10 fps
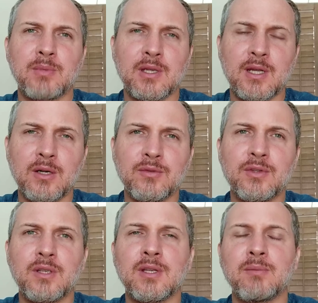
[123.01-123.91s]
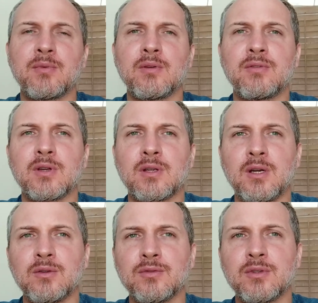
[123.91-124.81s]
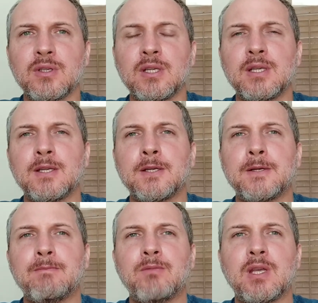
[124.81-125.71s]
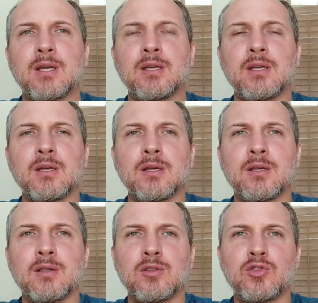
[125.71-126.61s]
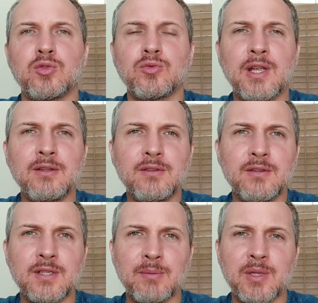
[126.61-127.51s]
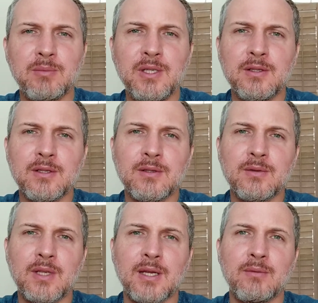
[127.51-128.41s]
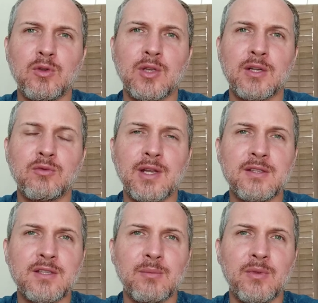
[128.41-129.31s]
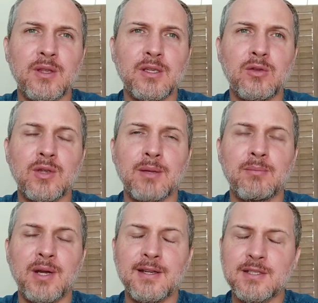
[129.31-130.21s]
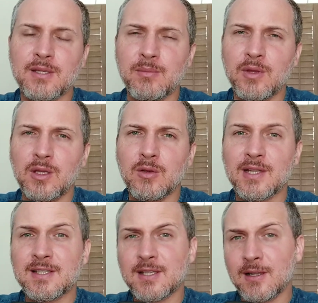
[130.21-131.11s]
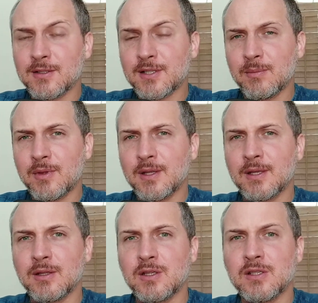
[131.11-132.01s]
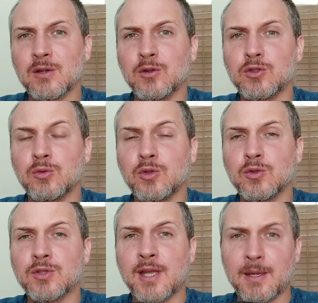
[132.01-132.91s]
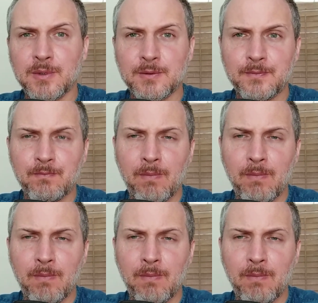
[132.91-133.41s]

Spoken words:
habe gekauft, ich habe verkauft, ja, to rent, ich habe gemietet, ja, you can rent something, you can buy something, you can sell something, these are going to use haben.